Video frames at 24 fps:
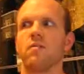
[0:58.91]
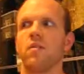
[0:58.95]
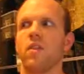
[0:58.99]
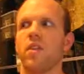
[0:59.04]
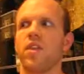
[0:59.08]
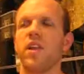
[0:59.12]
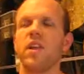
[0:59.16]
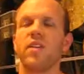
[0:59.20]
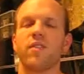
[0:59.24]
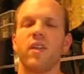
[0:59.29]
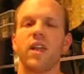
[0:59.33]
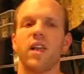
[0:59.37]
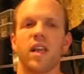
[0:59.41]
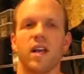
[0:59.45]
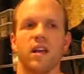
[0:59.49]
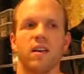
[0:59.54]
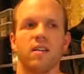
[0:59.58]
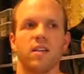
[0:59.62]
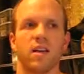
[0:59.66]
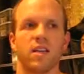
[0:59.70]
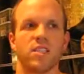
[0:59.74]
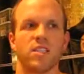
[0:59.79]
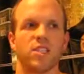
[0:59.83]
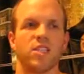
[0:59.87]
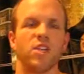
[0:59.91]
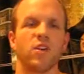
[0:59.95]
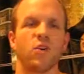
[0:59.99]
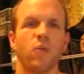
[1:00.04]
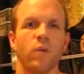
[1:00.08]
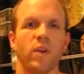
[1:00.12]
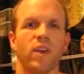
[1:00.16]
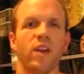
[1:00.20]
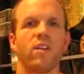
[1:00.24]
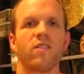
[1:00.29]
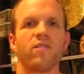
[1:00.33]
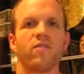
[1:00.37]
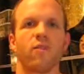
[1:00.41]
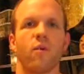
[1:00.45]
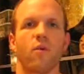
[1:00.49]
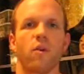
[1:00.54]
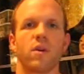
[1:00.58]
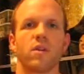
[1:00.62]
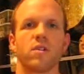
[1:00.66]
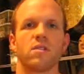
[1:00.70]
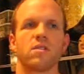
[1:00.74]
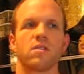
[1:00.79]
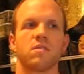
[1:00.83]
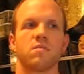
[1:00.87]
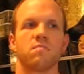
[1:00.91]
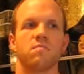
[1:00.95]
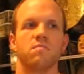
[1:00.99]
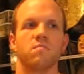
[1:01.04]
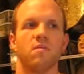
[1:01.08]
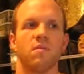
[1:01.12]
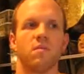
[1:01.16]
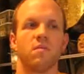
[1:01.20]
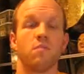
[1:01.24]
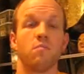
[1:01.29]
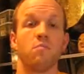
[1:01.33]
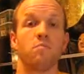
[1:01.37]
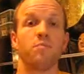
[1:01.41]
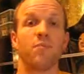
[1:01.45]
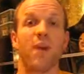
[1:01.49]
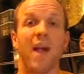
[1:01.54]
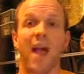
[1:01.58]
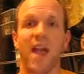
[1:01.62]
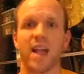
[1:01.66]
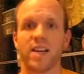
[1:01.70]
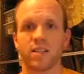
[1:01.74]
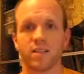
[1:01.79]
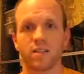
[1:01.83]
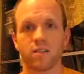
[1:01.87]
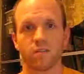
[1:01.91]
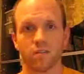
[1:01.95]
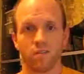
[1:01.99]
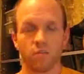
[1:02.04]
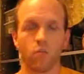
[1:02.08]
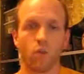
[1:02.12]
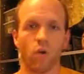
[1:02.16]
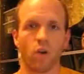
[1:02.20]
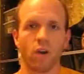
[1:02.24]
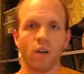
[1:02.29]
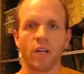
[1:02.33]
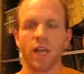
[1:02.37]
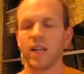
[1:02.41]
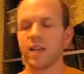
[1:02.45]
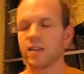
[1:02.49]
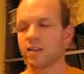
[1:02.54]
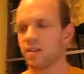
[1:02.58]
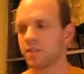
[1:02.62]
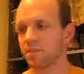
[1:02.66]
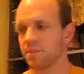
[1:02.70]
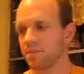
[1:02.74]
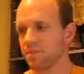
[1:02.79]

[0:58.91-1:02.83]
Think of like a steel reinforced bat, more or less.